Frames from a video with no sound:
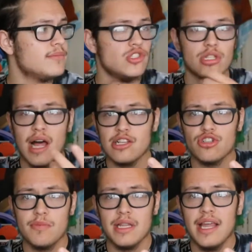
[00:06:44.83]
July's
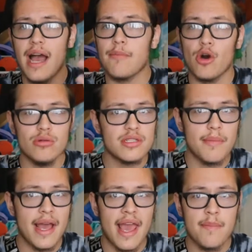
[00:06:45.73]
gonna be lit. I'm going to
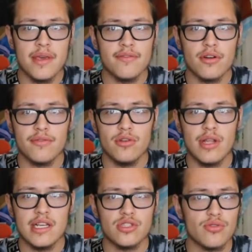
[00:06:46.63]
Miami for a few
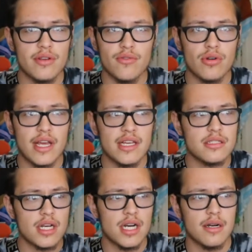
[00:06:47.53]
days, 3-4
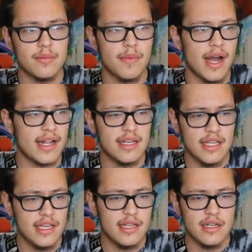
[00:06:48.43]
days. I
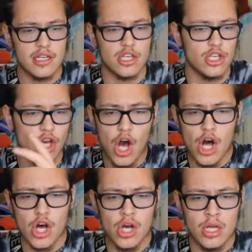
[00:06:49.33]
need
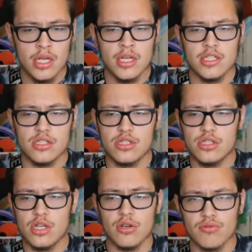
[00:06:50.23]
y'all
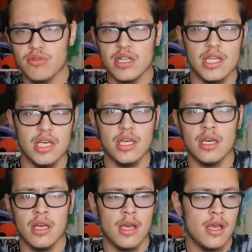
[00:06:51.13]
to
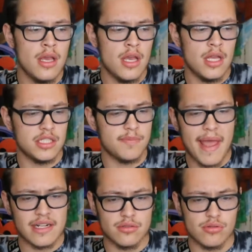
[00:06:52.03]
really
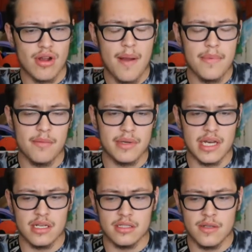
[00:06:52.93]
smack the subscribe button
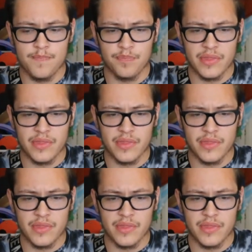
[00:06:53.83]
because